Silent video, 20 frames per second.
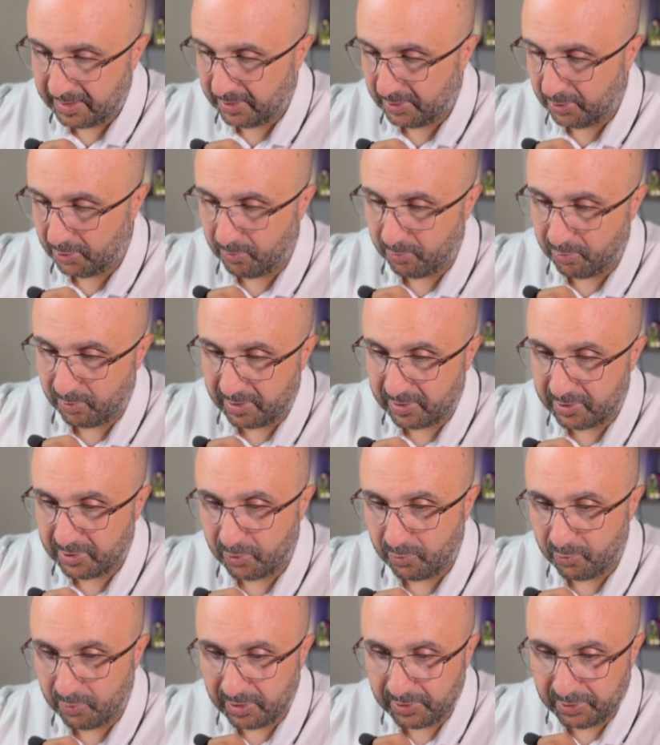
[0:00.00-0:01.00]
the browser
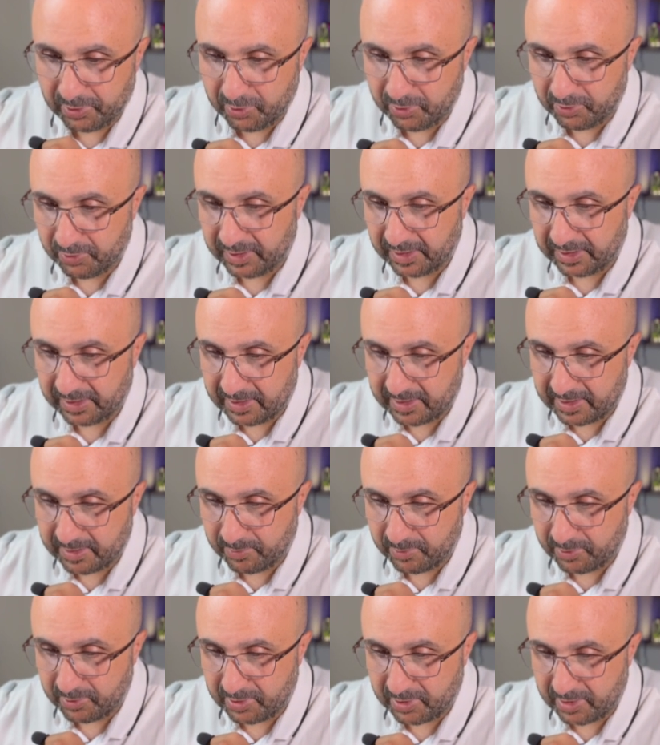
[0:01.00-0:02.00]
will know that this
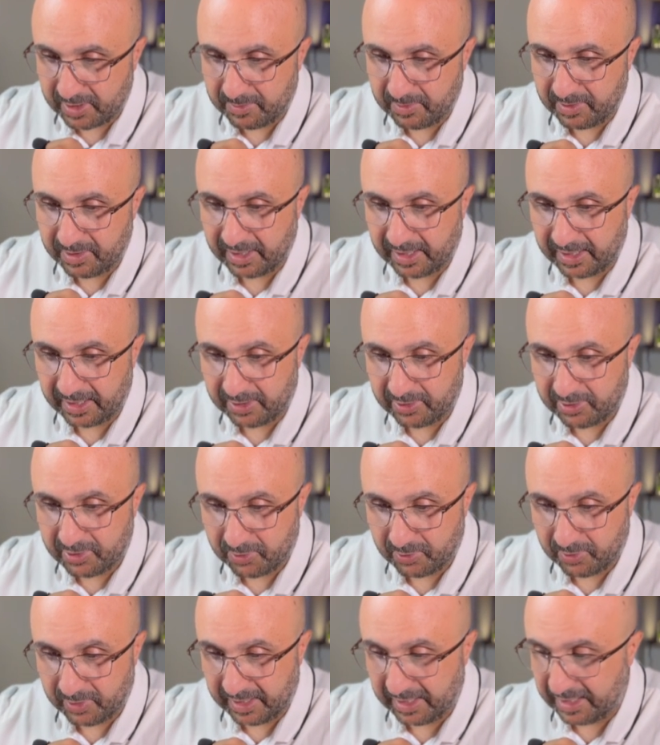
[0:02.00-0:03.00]
person has been declared,
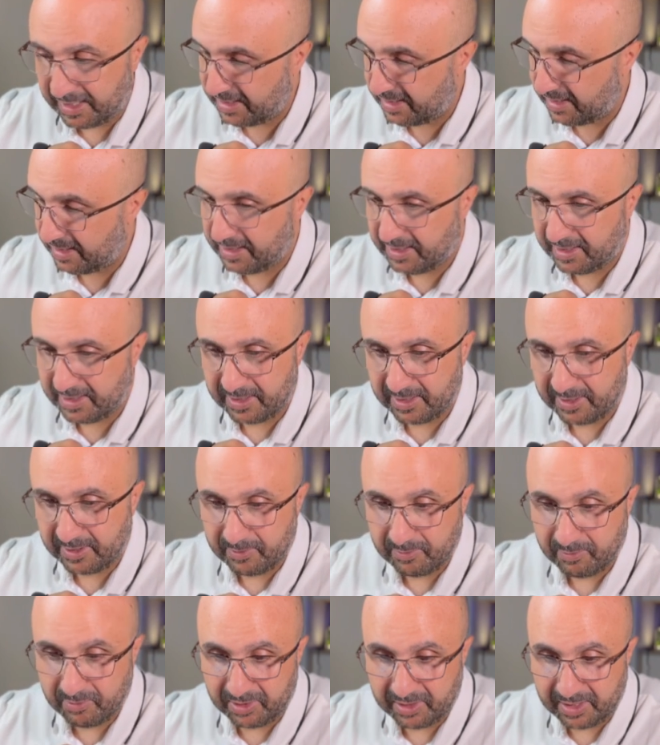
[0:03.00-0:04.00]
so it exists,
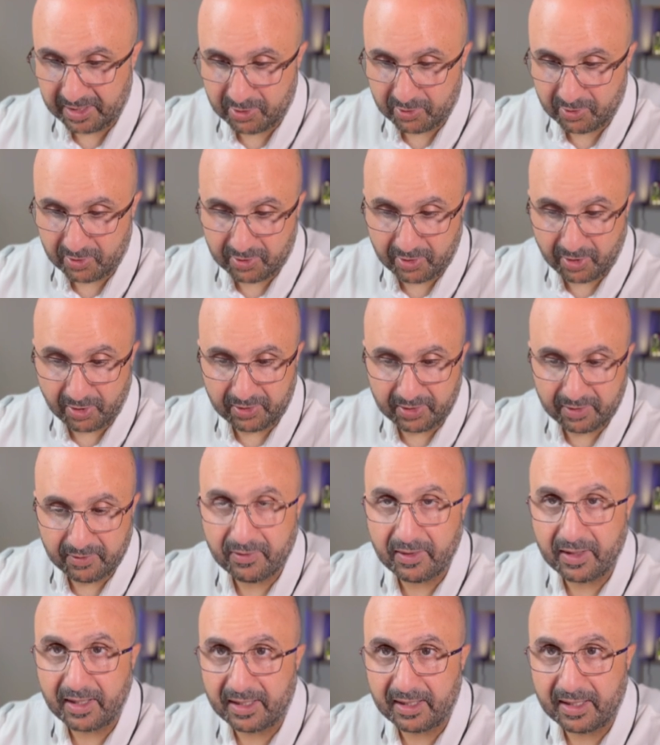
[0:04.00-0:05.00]
but it's just
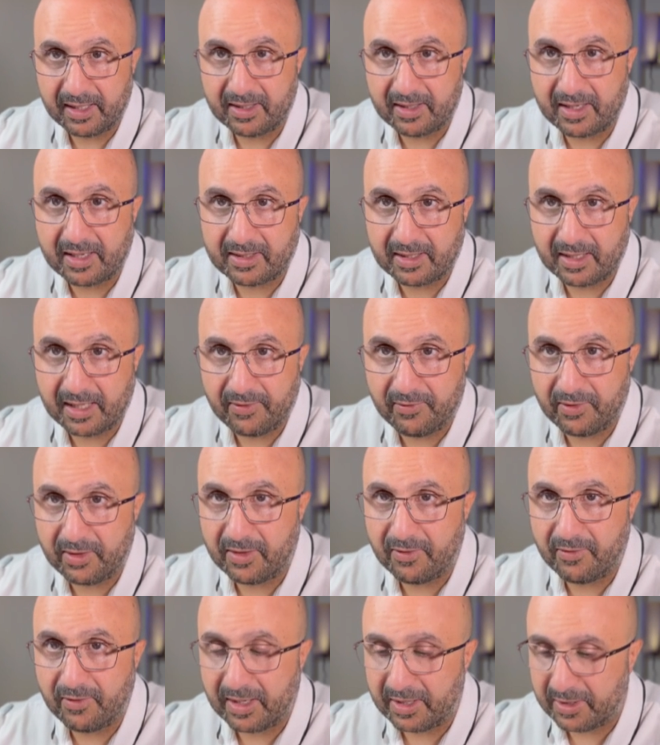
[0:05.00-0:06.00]
undefined. It doesn't have
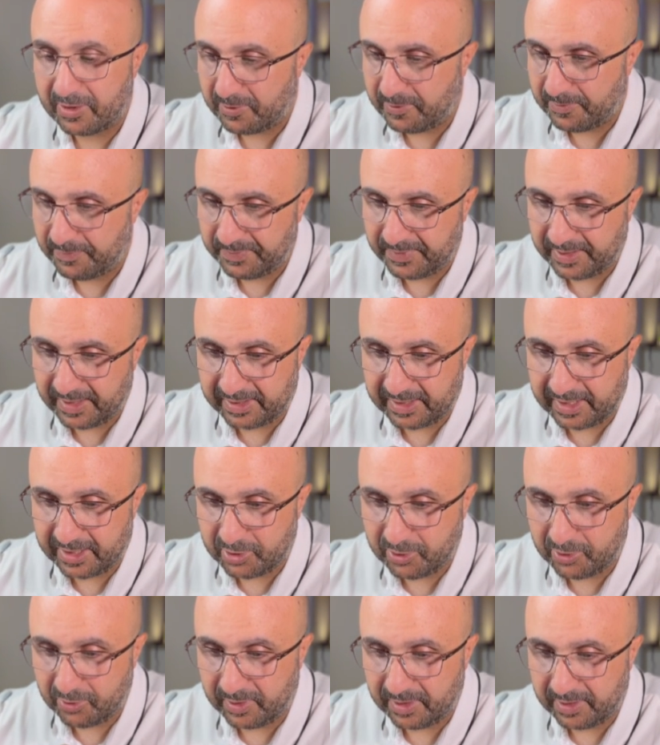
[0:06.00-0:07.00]
any value
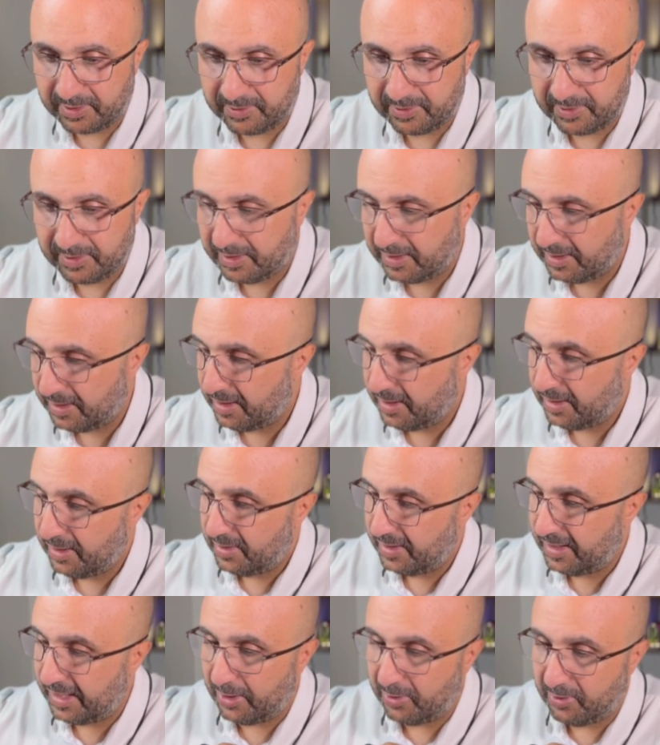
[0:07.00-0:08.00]
attached to it.
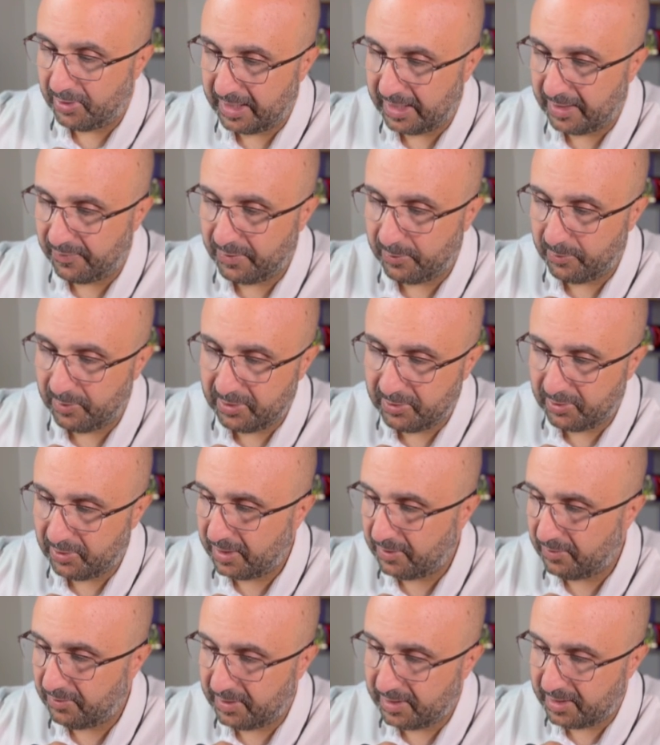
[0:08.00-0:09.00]
Now, if I want to
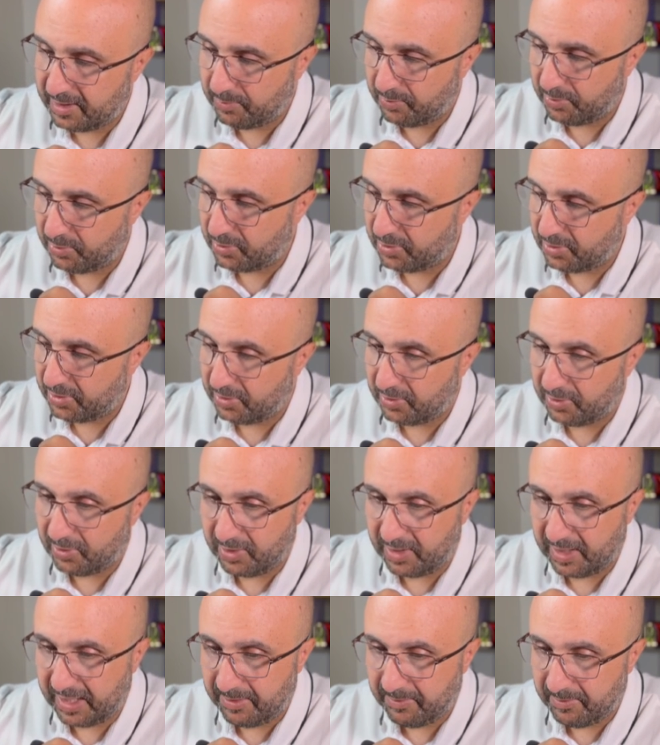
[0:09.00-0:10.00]
give this person a
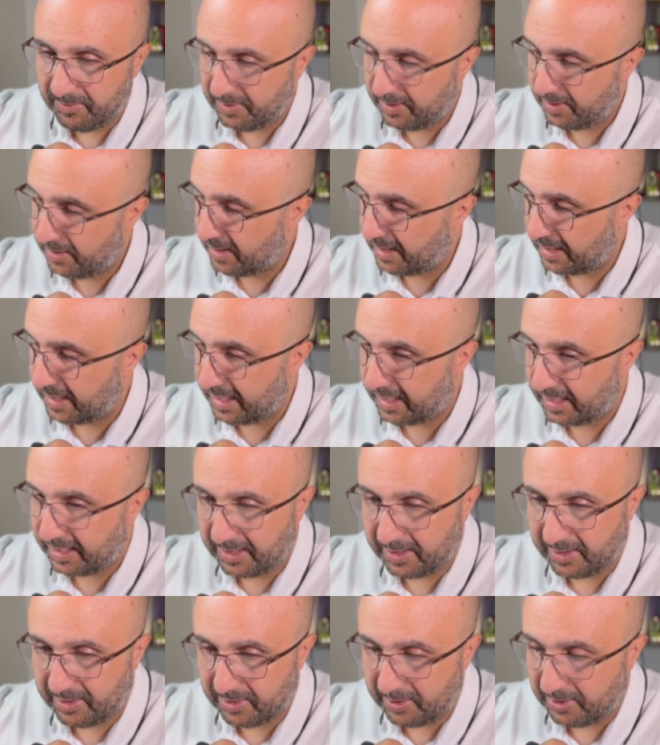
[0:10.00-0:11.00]
name,
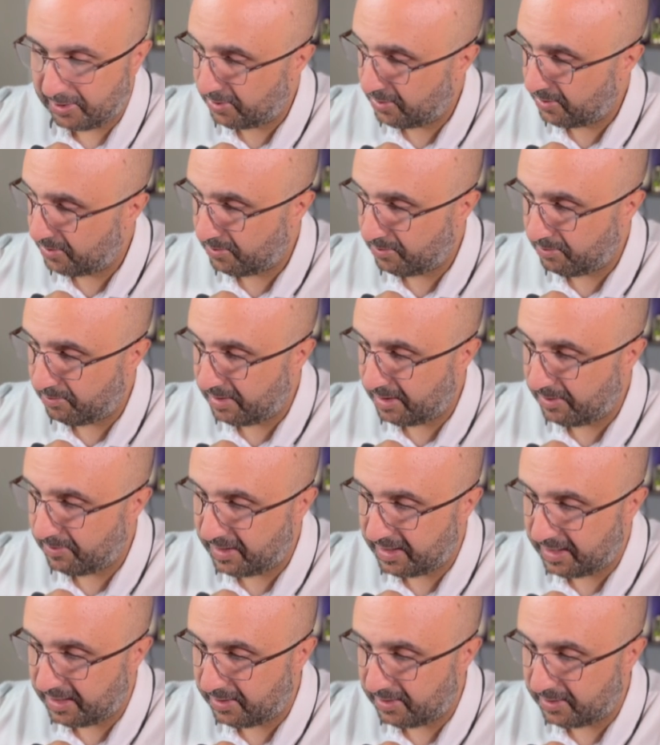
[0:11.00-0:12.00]
like
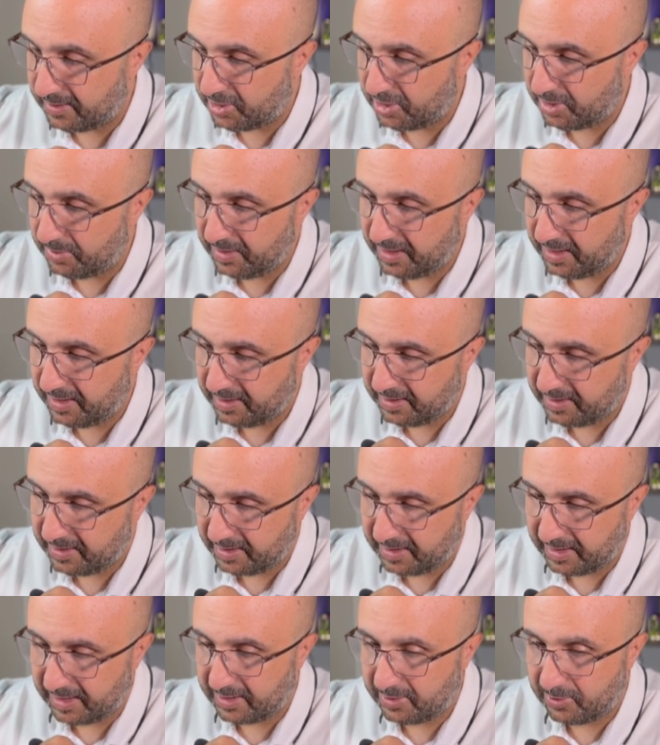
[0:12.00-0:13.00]
maybe Jimmy
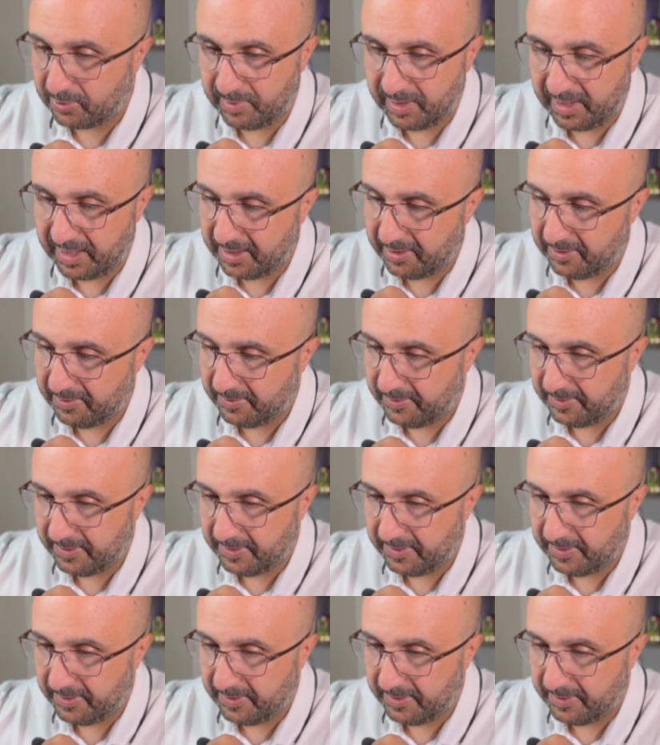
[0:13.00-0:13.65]
next to me here,